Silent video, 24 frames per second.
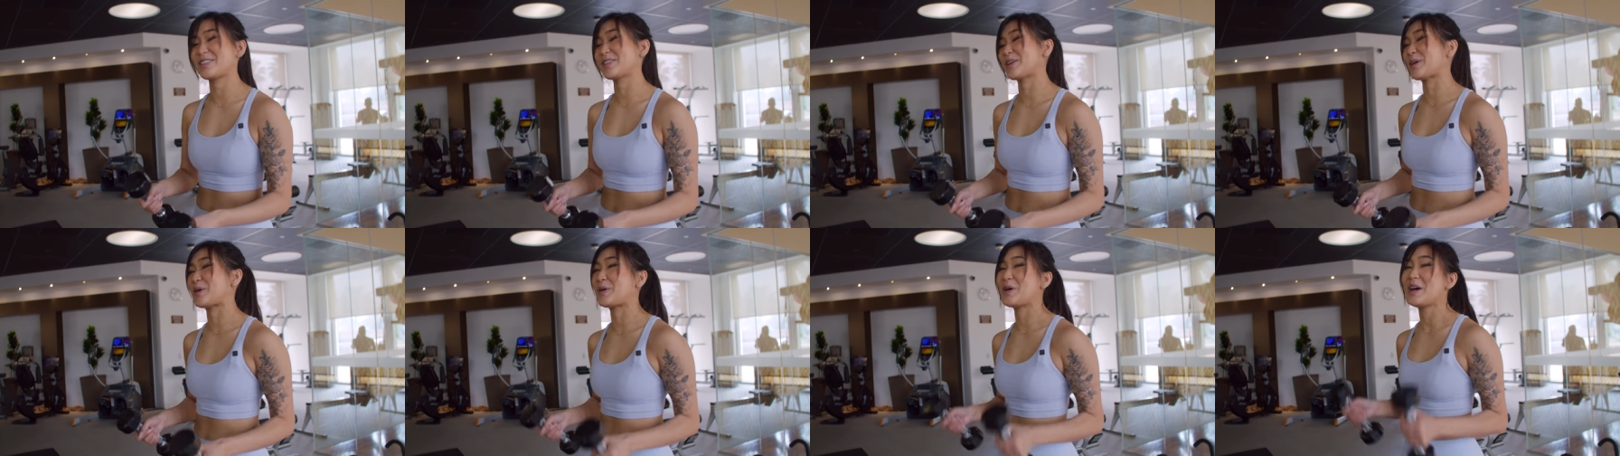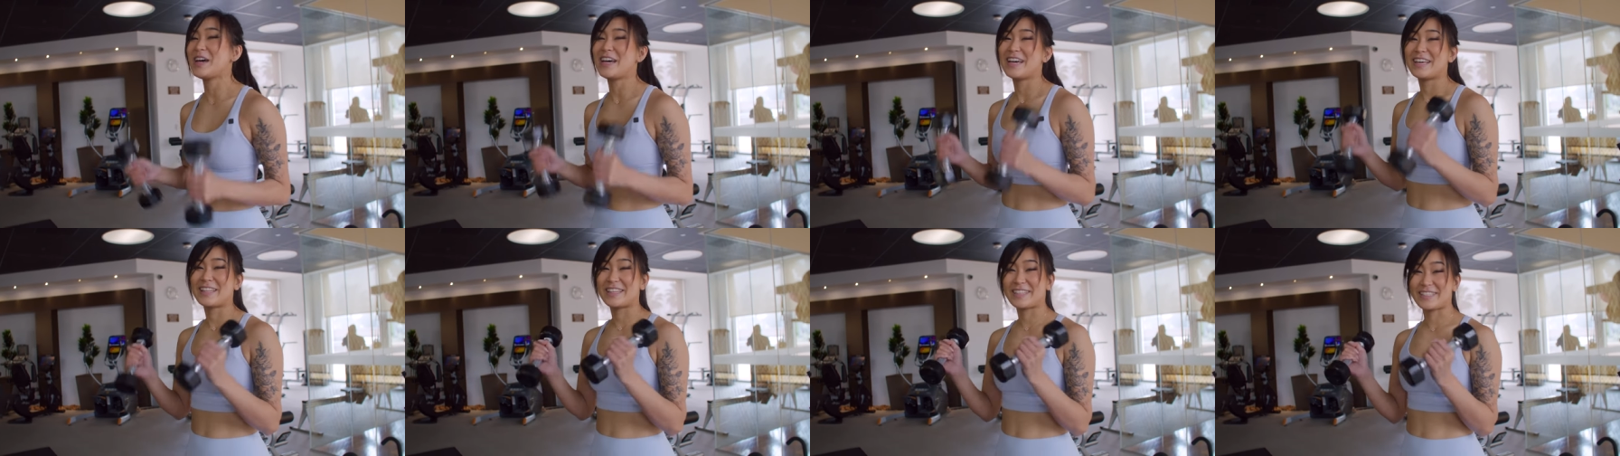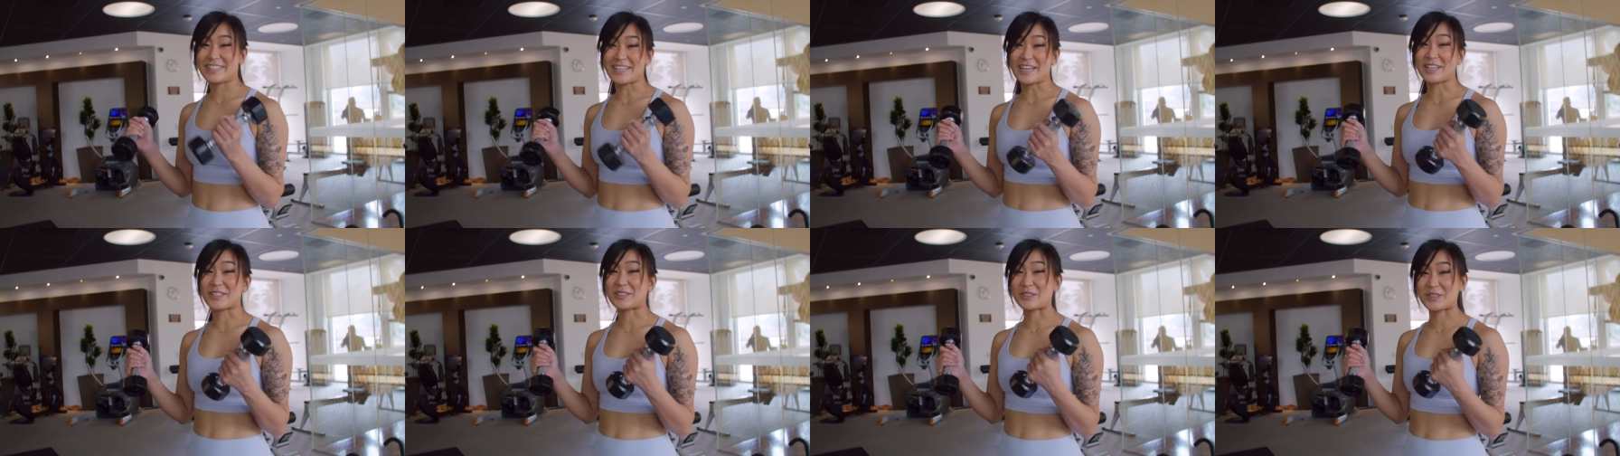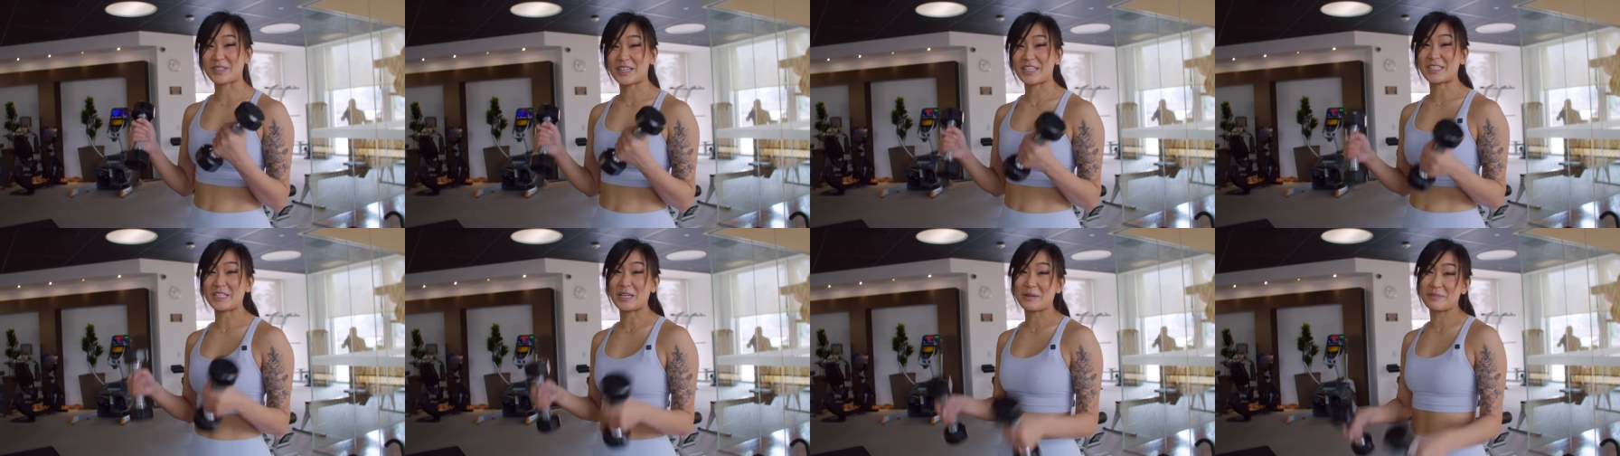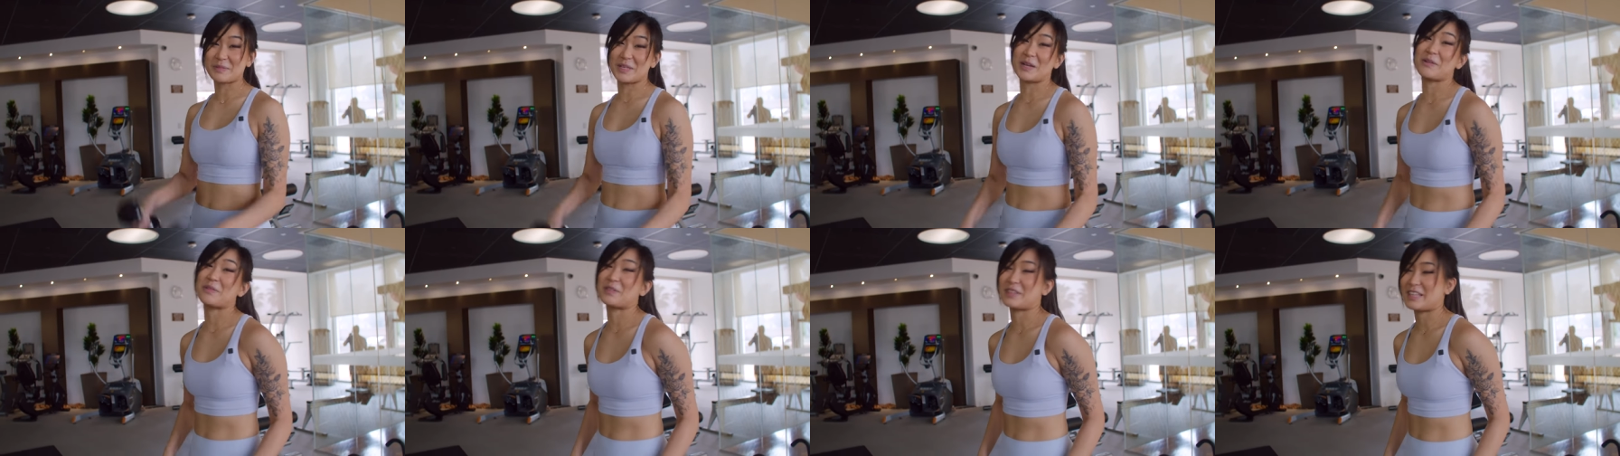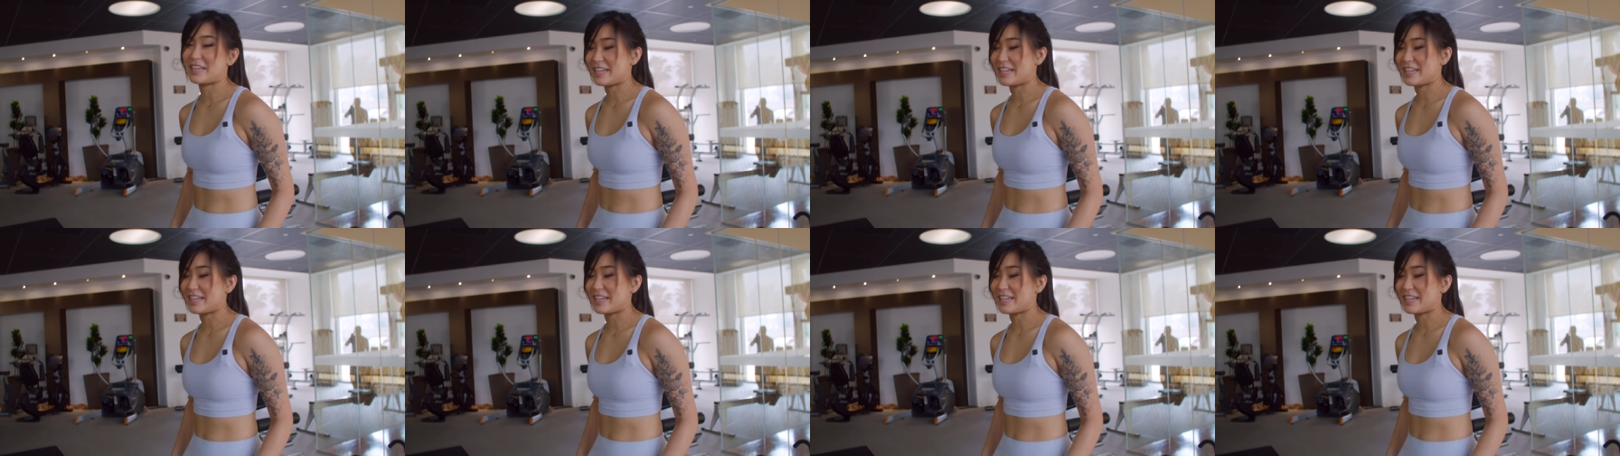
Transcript: So this exercise helps out with